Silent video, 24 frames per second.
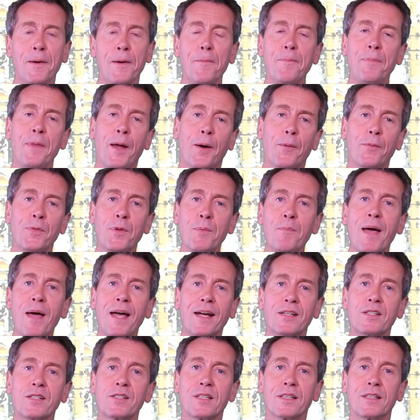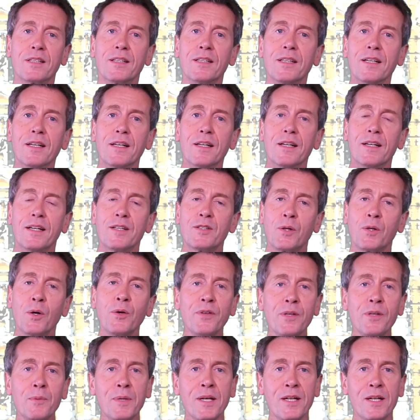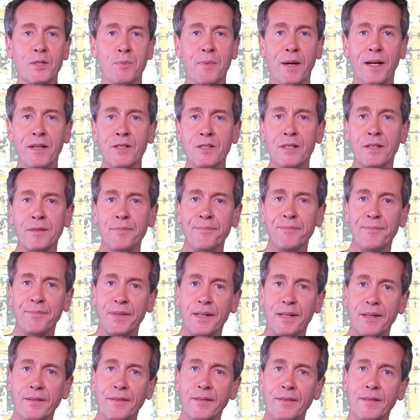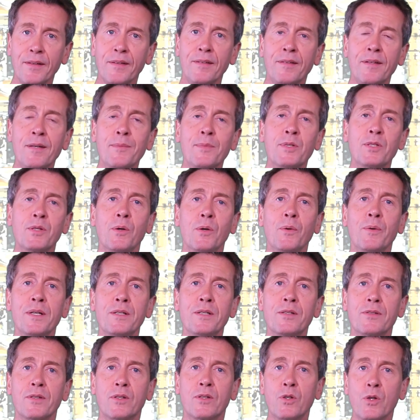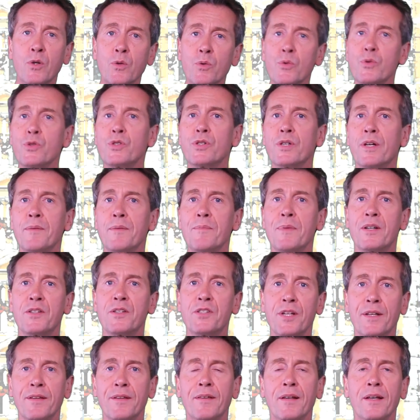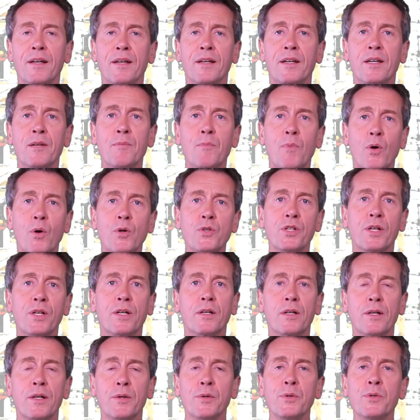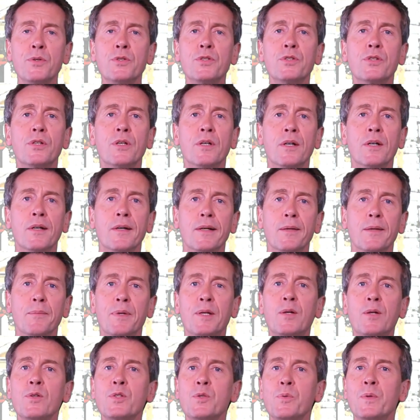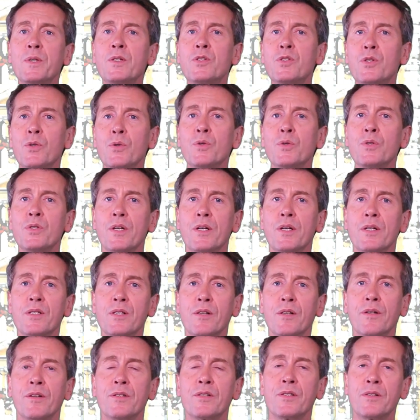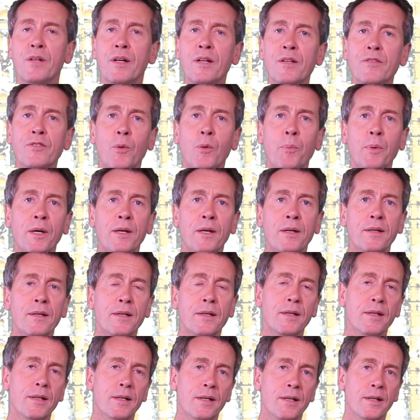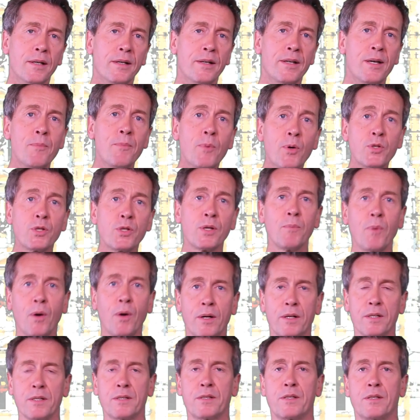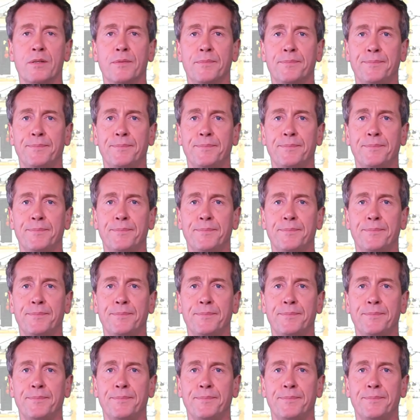Now, the magazine. It's called EBS Magazine, and the theme is always Cluj Emergente, Emerging Cluj, because we choose as a study topic emerging markets.